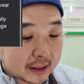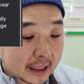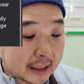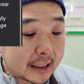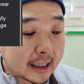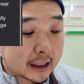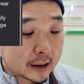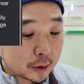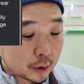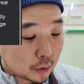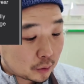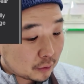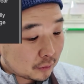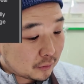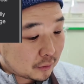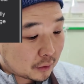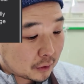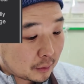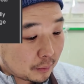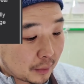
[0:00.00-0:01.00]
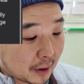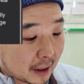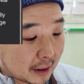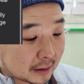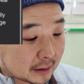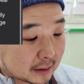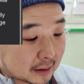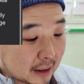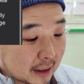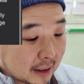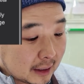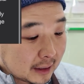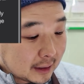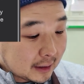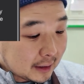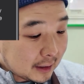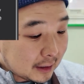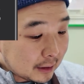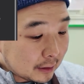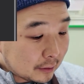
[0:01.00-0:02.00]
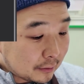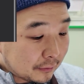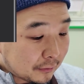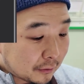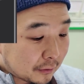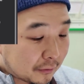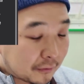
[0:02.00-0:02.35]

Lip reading: Samyangju for the past year for